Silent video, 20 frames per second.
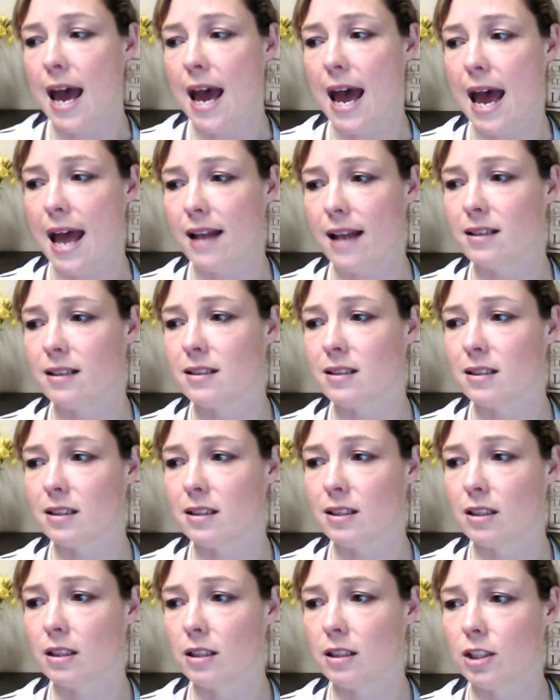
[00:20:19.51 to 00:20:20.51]
and
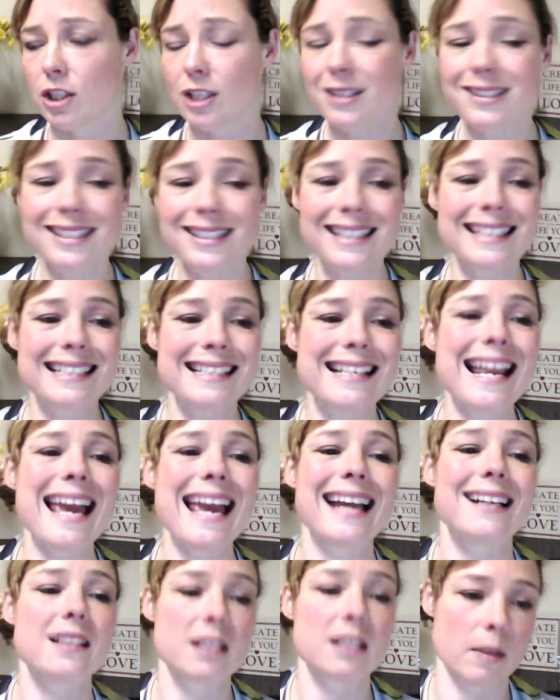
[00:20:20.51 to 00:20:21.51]
just
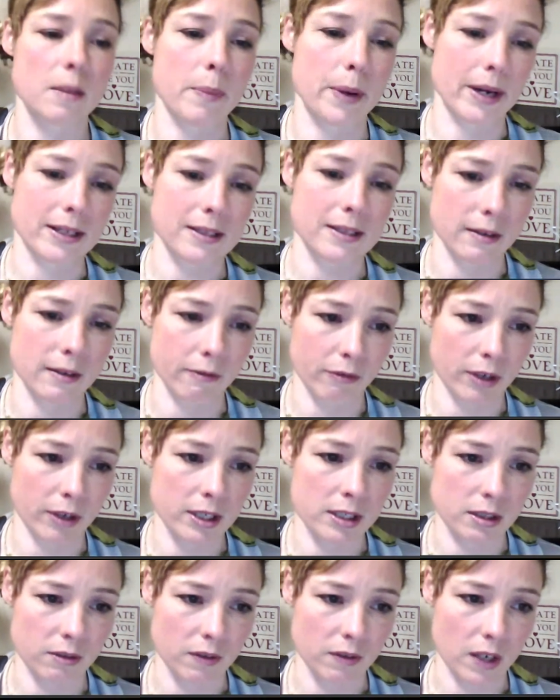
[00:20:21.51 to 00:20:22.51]
connect to the person in
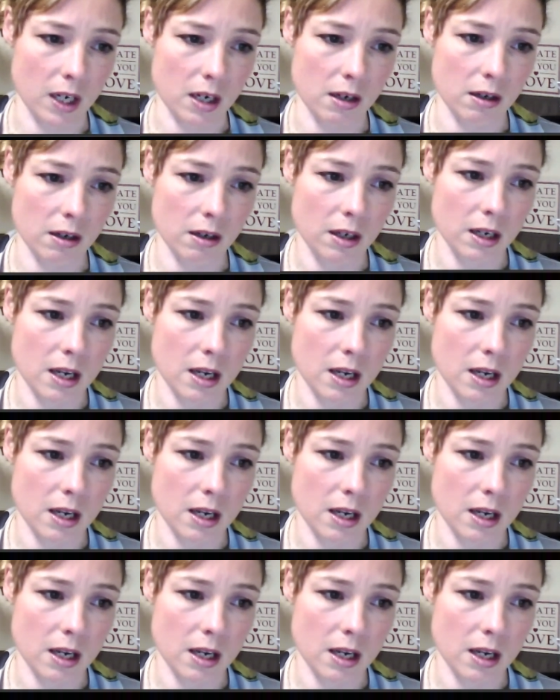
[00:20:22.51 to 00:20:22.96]
front of you.